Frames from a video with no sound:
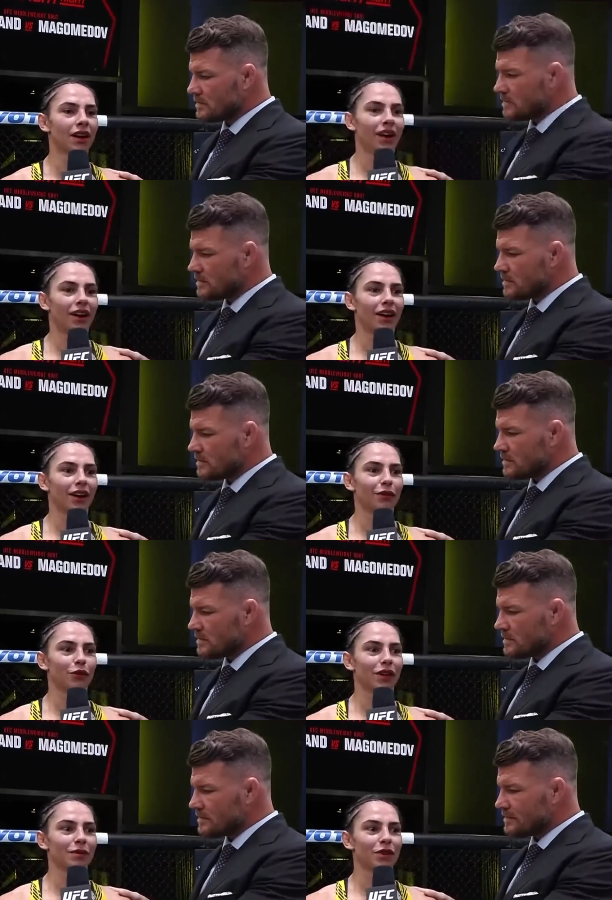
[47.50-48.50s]
Speaker 1: uh,
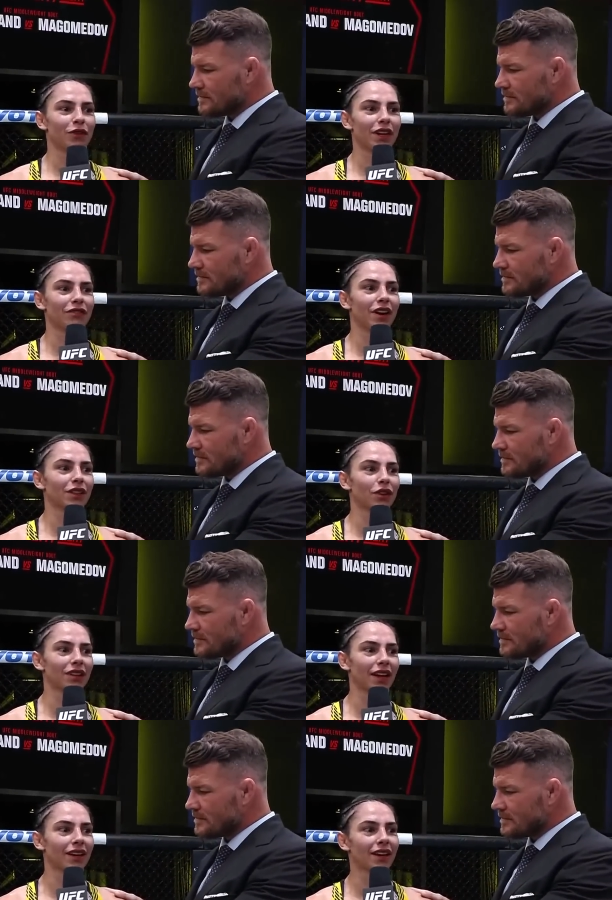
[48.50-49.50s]
everyone before the fight was
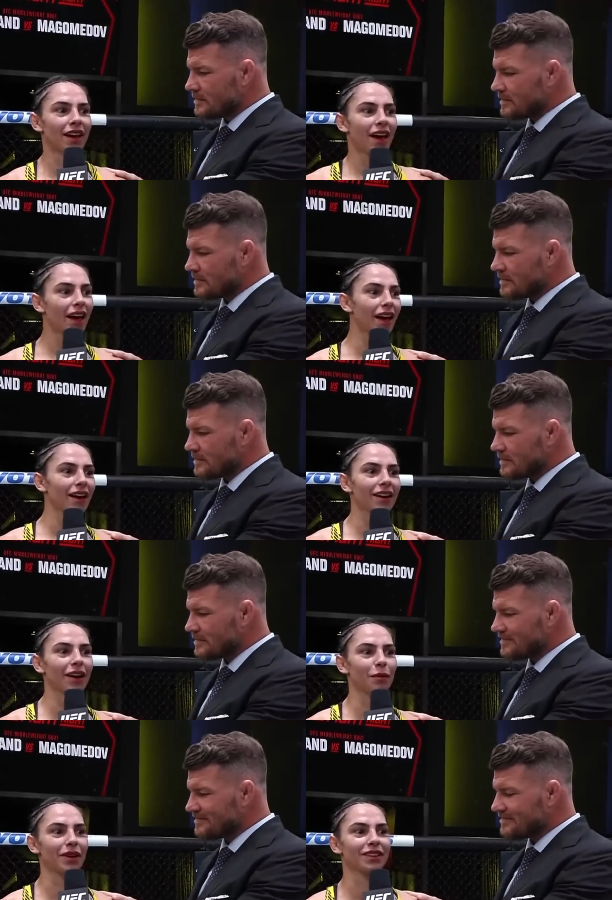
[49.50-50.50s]
like, hey,
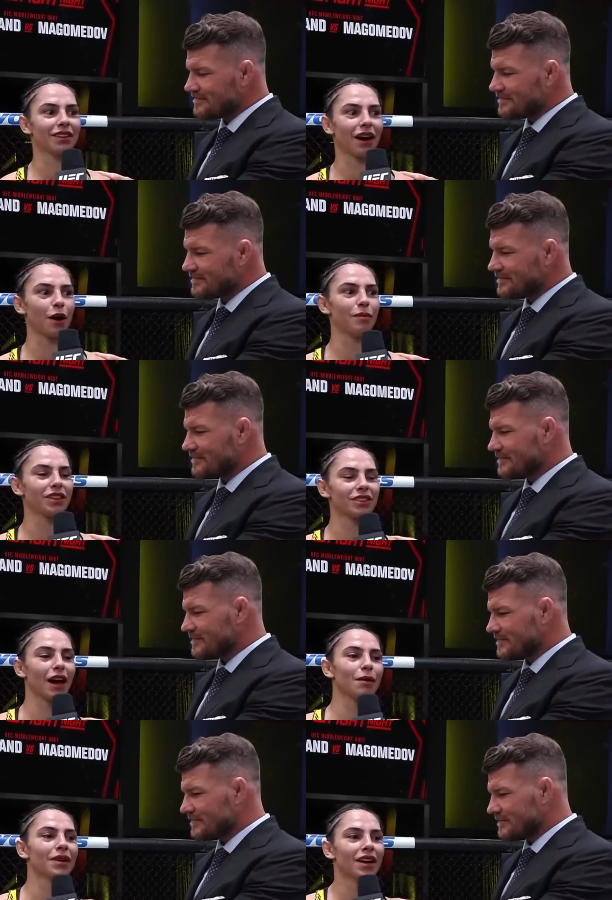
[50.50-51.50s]
how, many how much
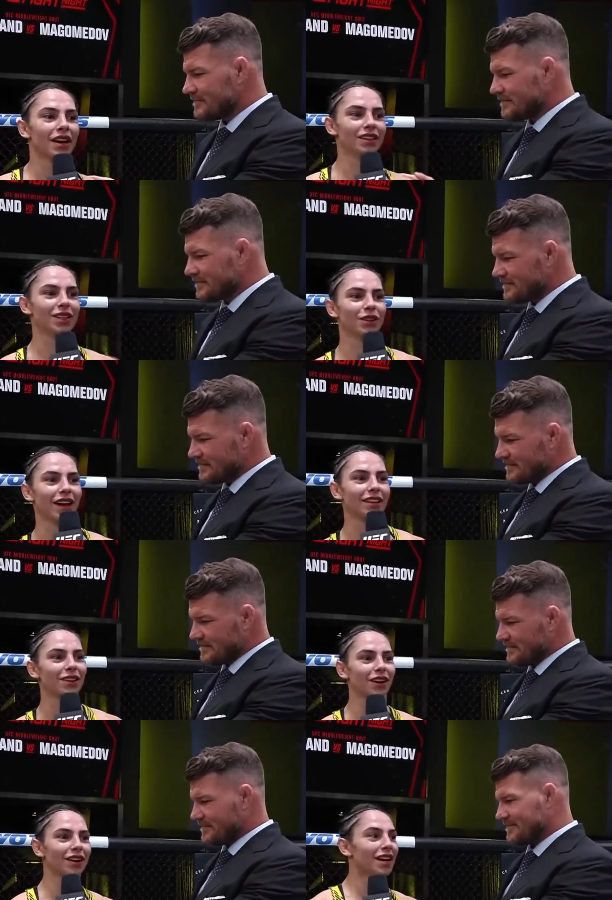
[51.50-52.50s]
time until you get
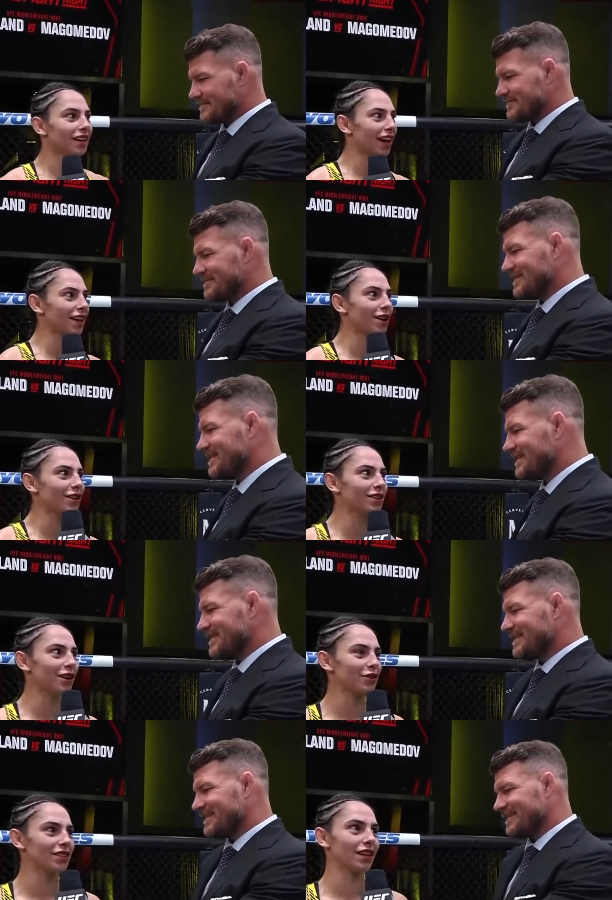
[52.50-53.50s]
your KO in
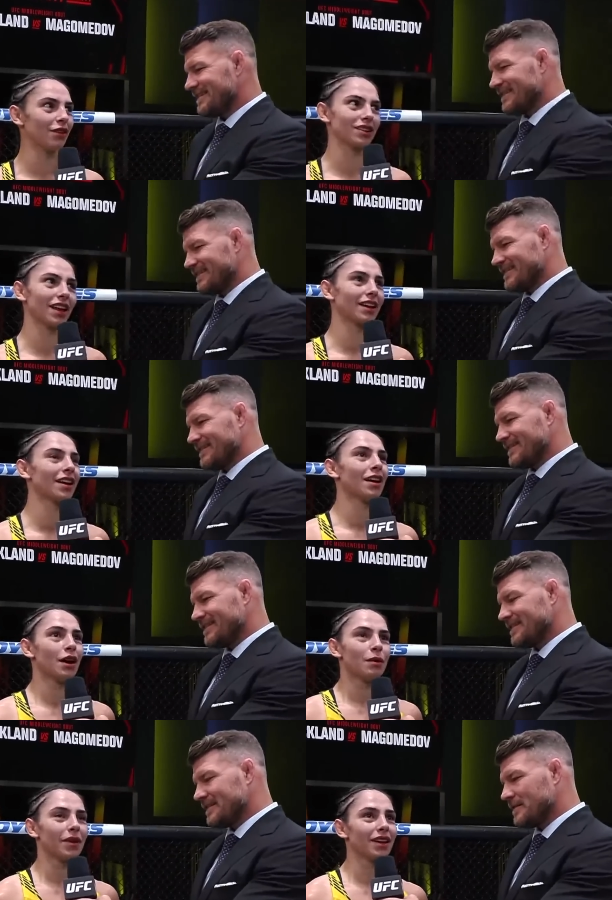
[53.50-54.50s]
UFC? I was like,
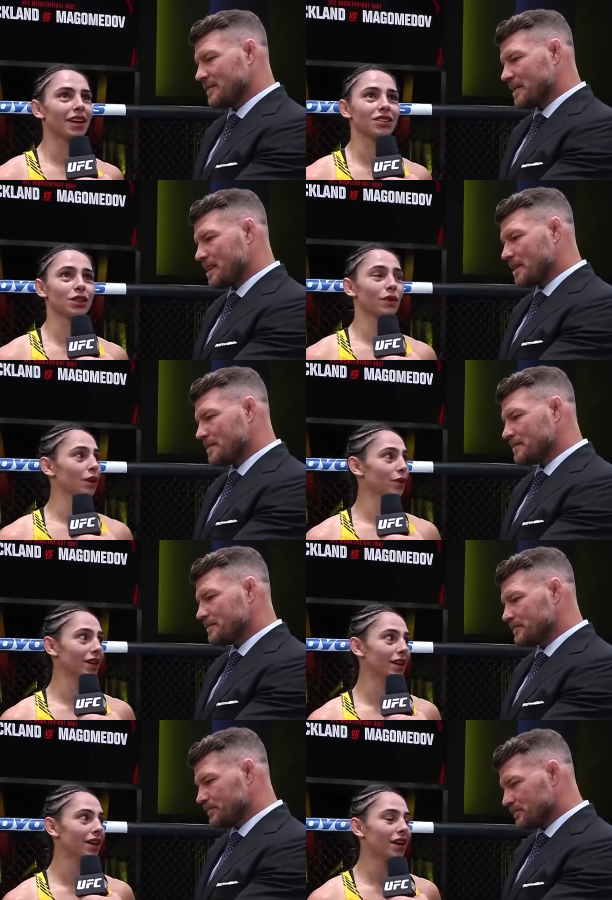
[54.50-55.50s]
man, I just want to
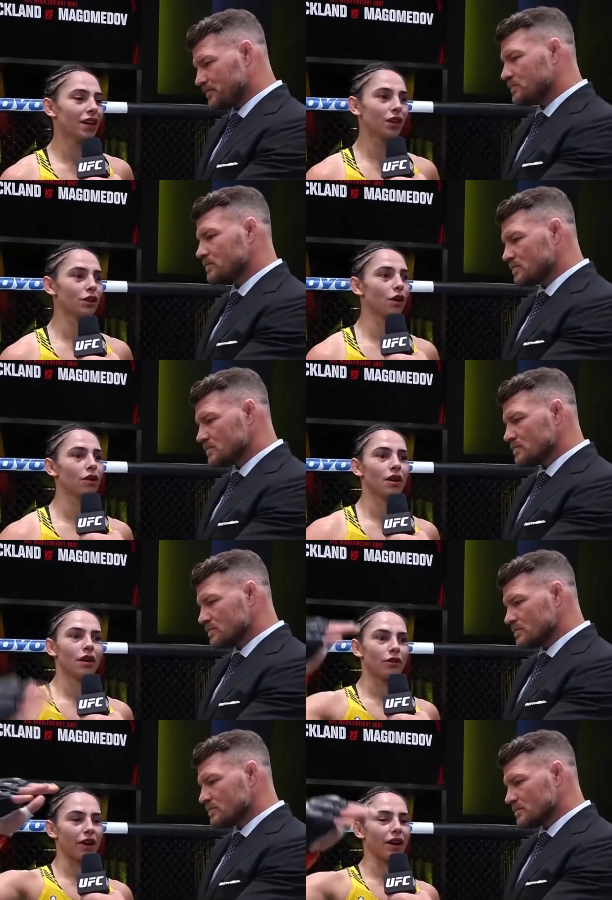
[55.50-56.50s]
win, you know,
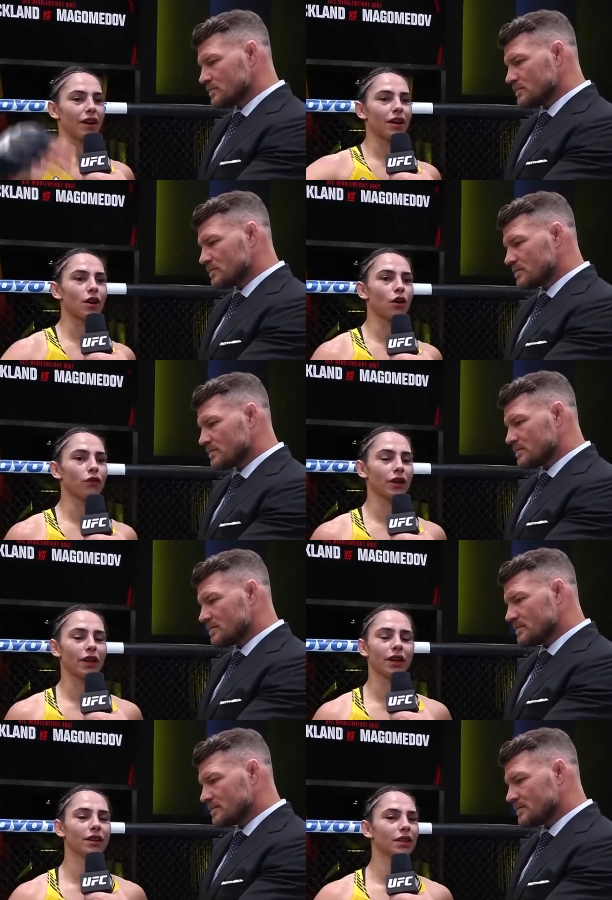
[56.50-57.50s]
uh, go for
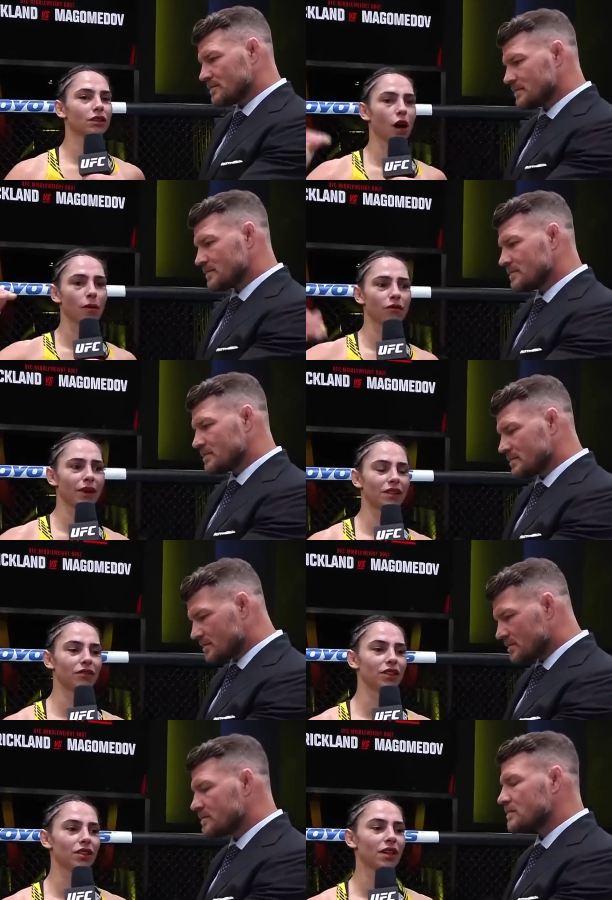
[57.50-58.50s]
the, the top of my
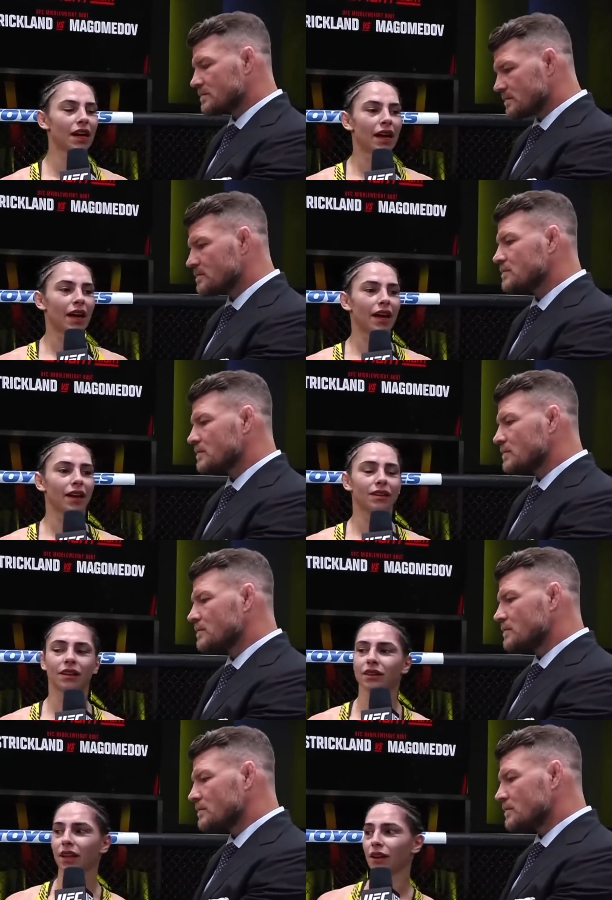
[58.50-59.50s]
division. And
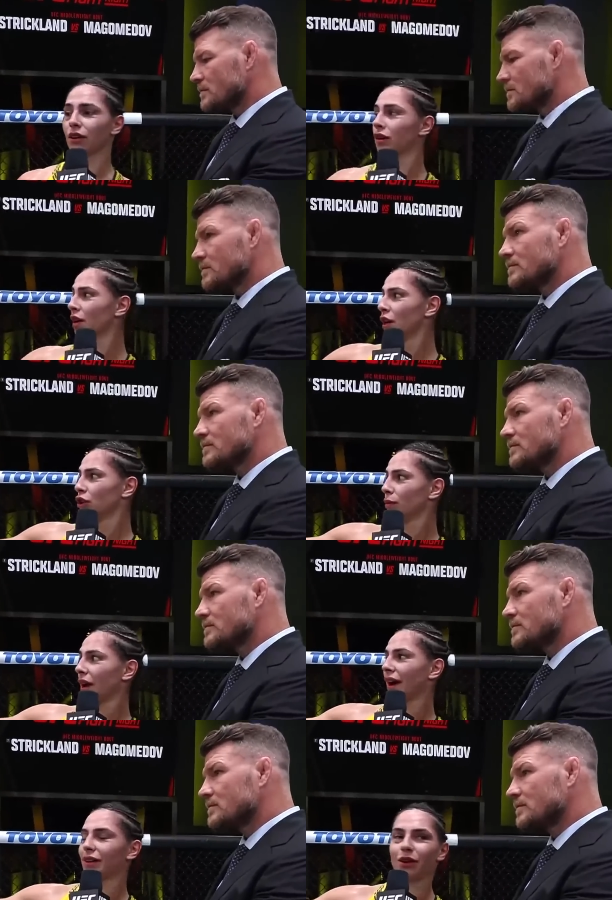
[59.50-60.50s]
thank you to my
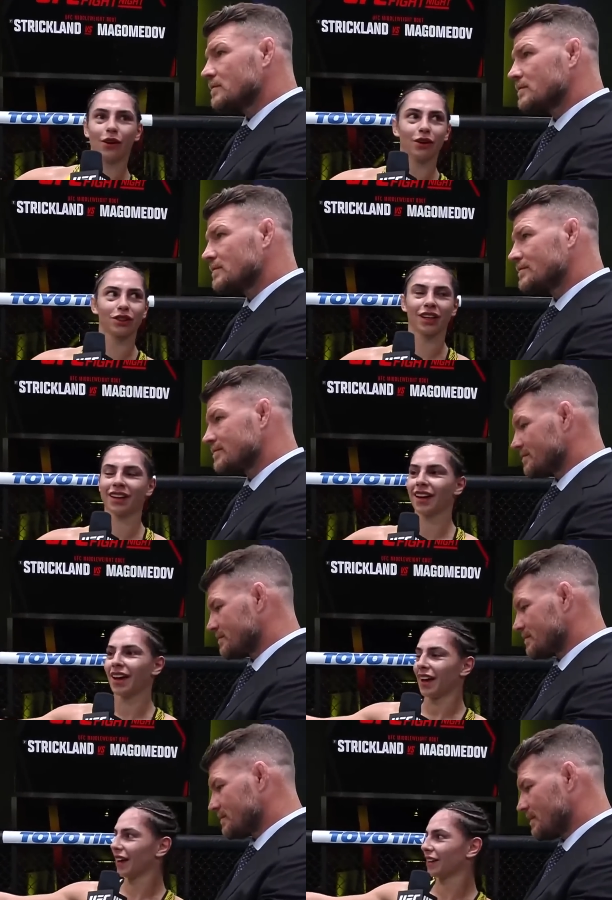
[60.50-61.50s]
head coach,
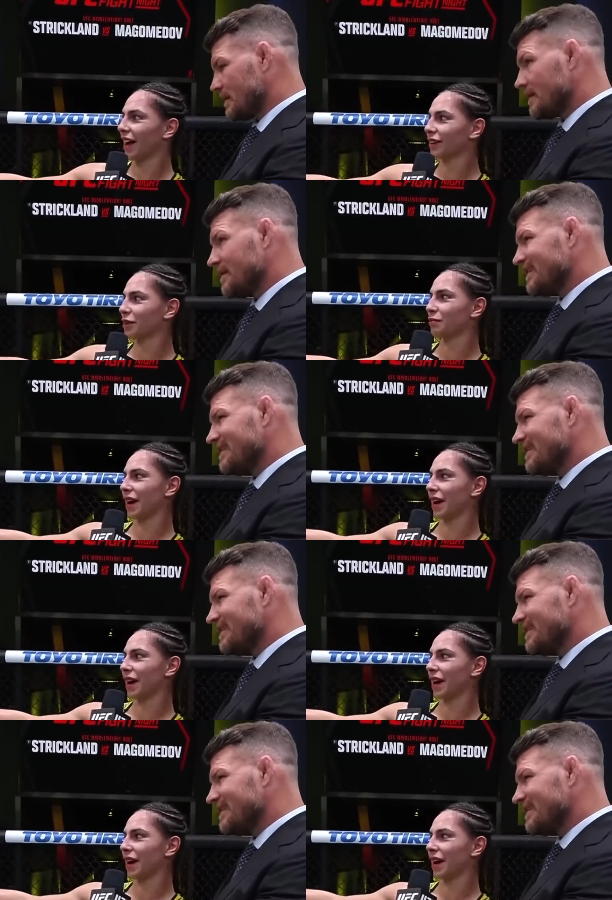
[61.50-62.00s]
Renato, my